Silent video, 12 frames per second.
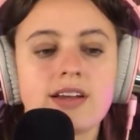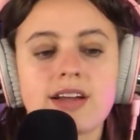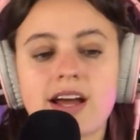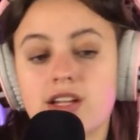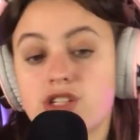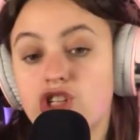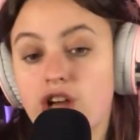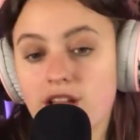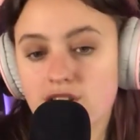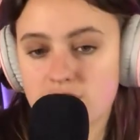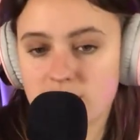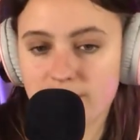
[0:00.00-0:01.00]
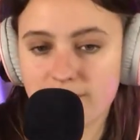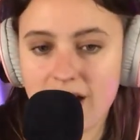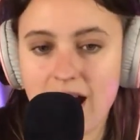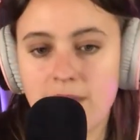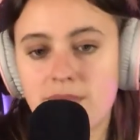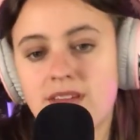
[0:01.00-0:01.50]
kind of changes the
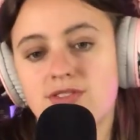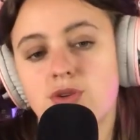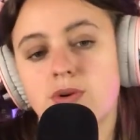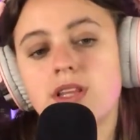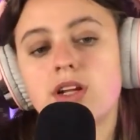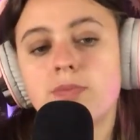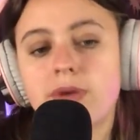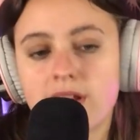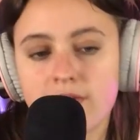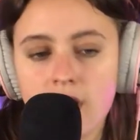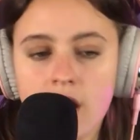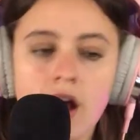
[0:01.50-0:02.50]
vibe, gives you a little bit of,